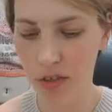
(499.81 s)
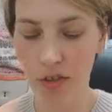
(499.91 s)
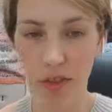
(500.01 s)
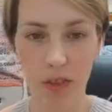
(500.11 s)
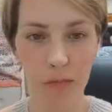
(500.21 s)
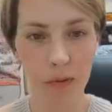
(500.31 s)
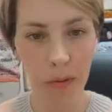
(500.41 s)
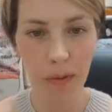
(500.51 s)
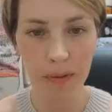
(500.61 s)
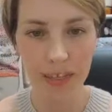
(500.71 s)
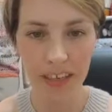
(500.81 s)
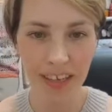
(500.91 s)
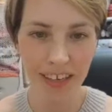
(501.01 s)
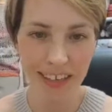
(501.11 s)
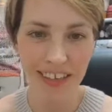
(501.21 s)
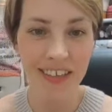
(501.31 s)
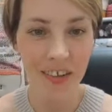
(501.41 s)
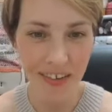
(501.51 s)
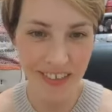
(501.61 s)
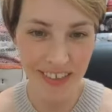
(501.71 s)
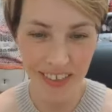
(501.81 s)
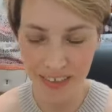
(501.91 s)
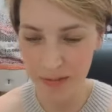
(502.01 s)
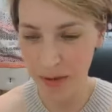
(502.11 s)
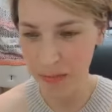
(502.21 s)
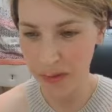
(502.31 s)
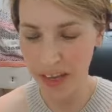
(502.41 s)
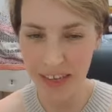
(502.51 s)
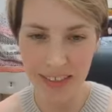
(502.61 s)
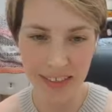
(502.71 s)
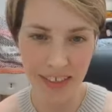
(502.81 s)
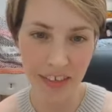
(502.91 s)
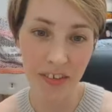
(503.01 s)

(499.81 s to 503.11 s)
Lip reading: to just probably not stick to my plans.